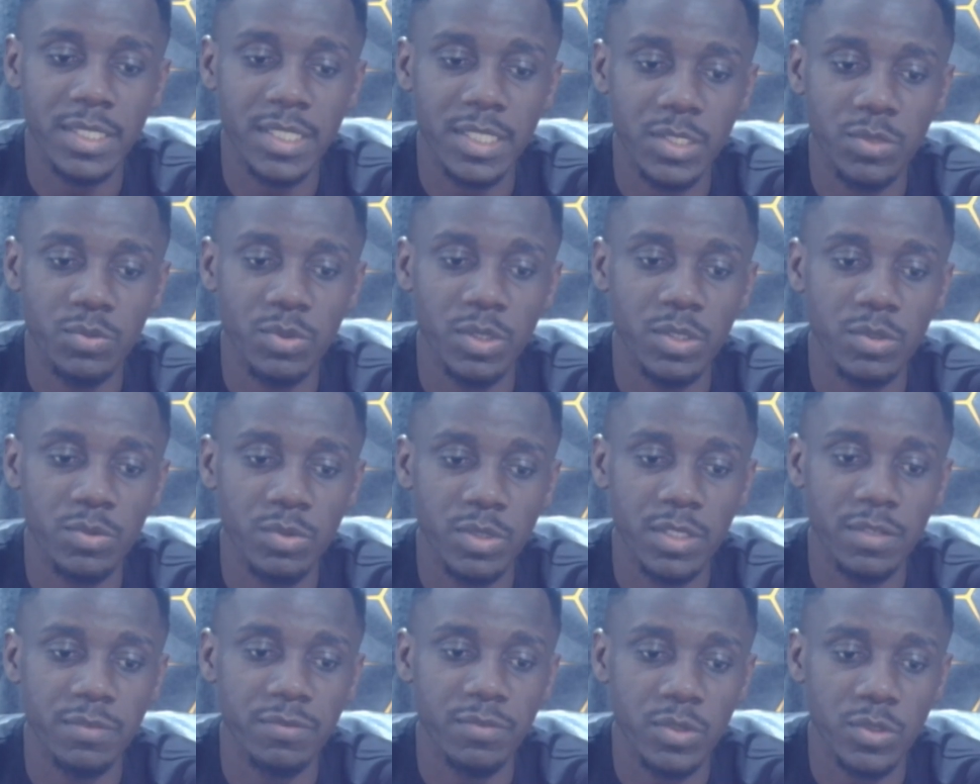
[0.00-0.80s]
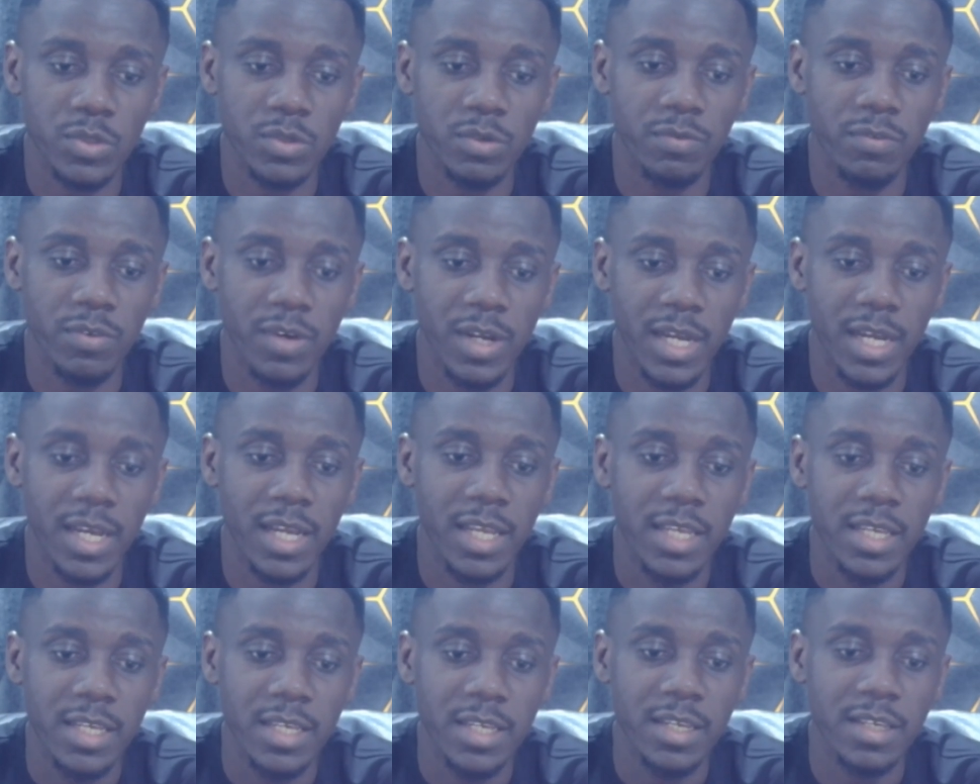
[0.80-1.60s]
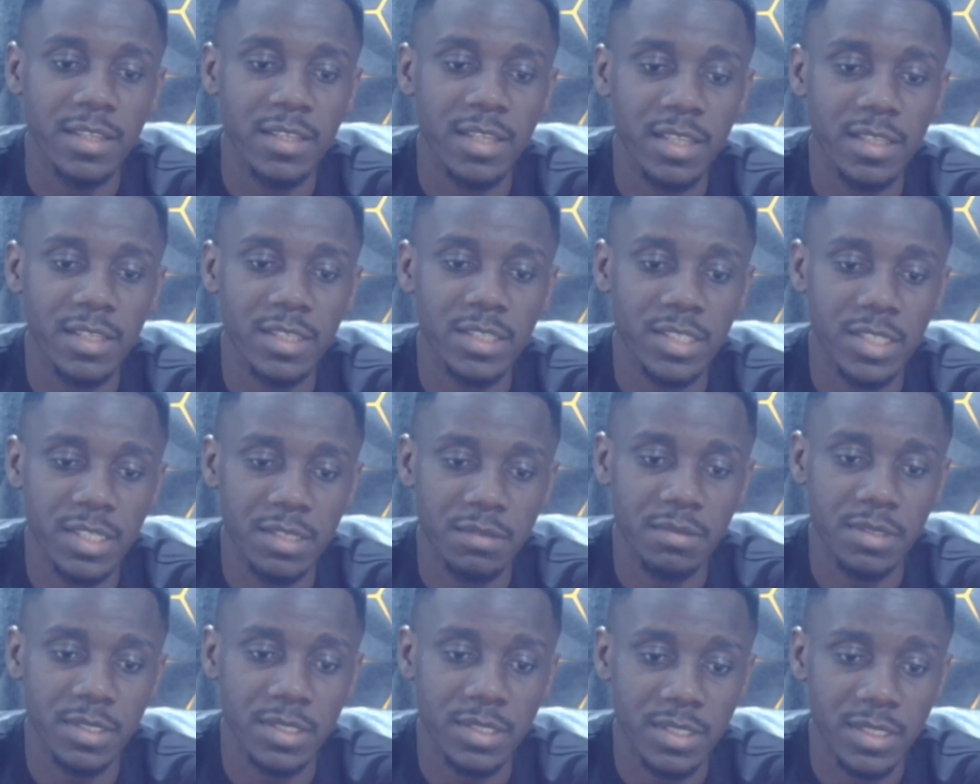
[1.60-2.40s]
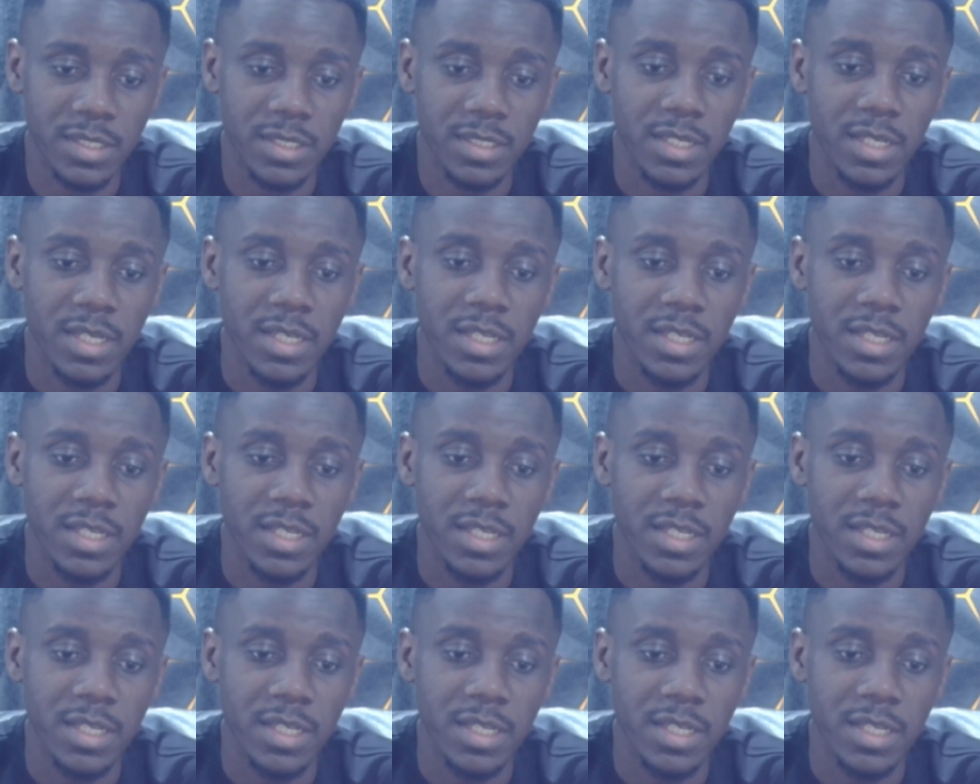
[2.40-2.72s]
in 2024 so far than the Cherries.